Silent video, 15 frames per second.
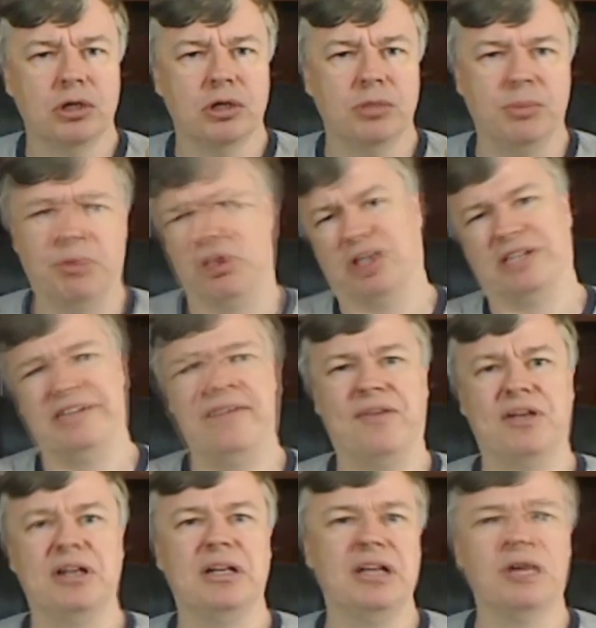people like
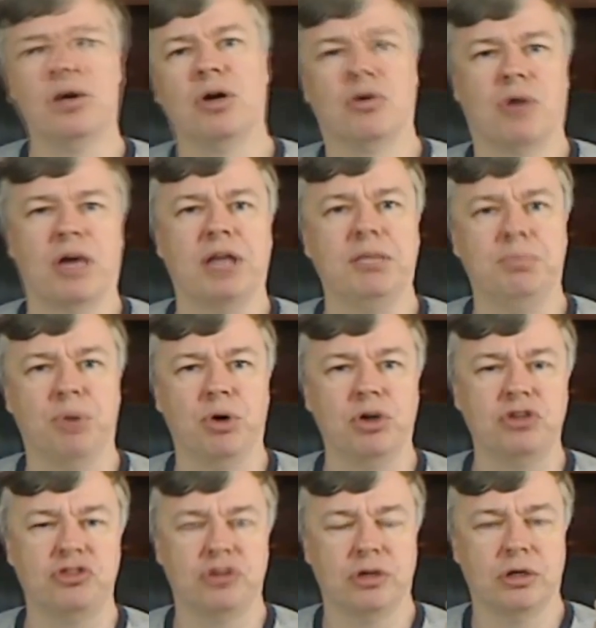David Lira writing
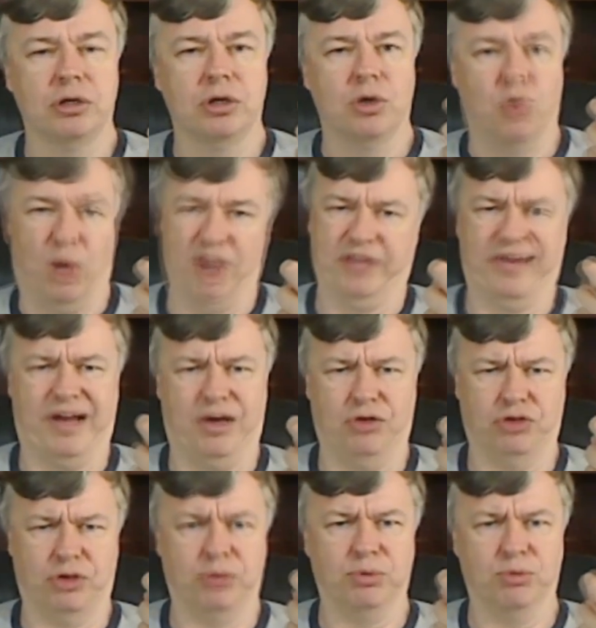books, Why the
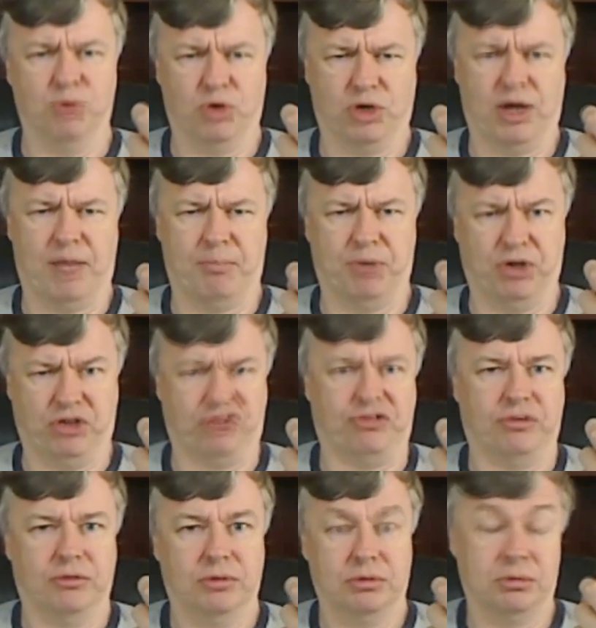Housing Boom Will Not
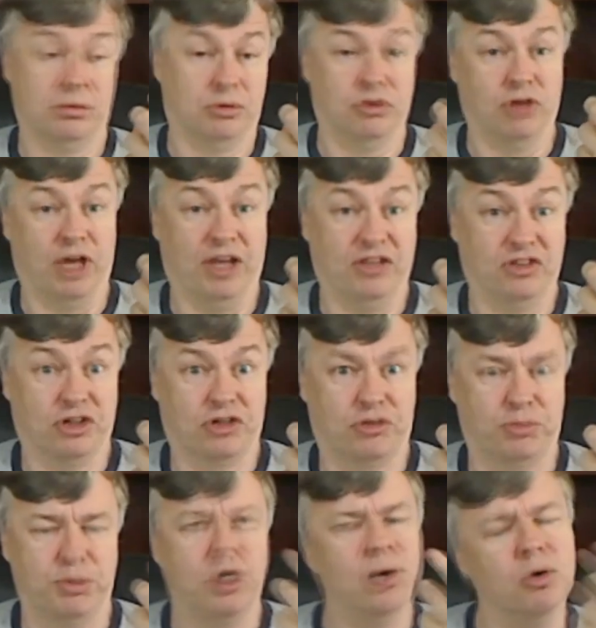Bust as it
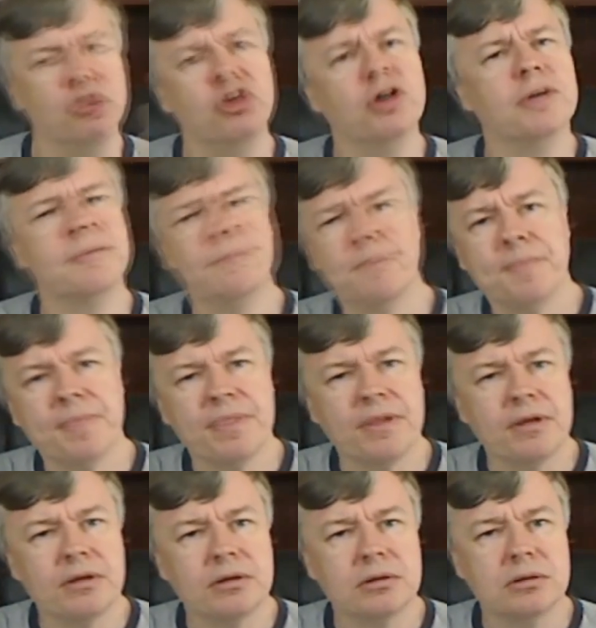explodes.
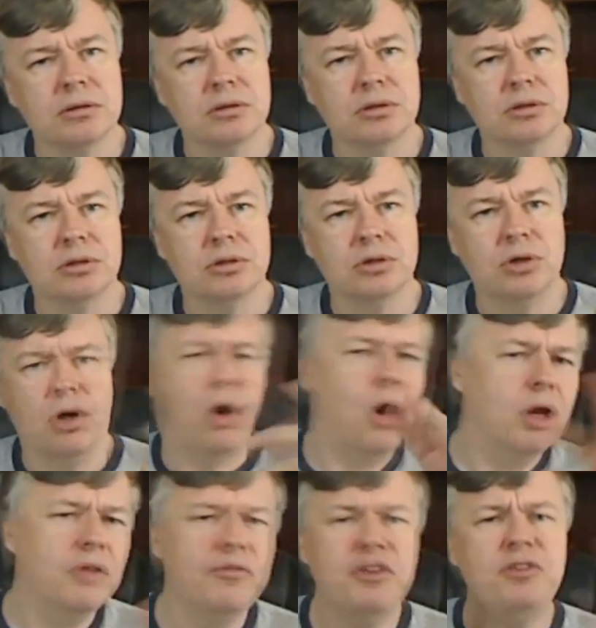
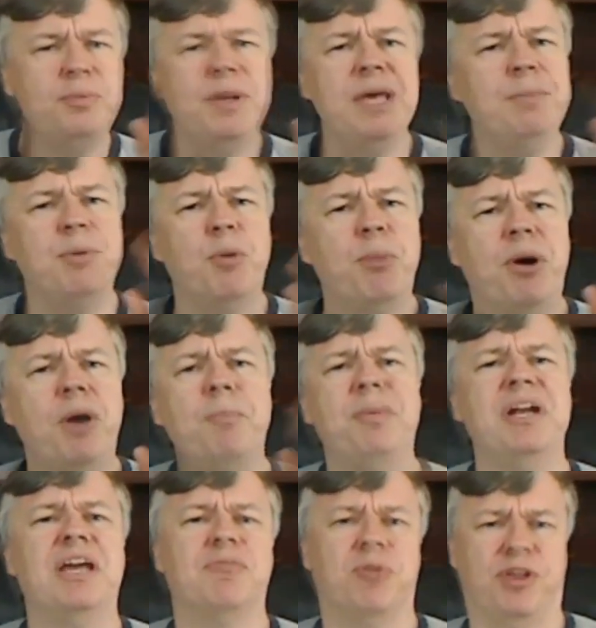All of these people
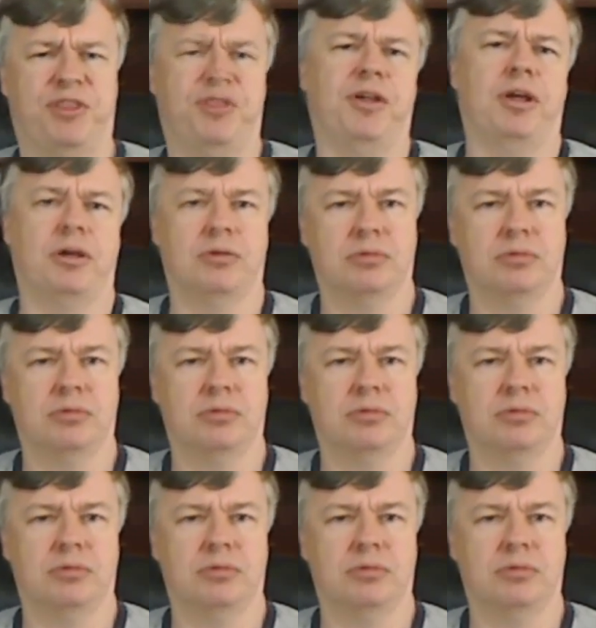pumping everything.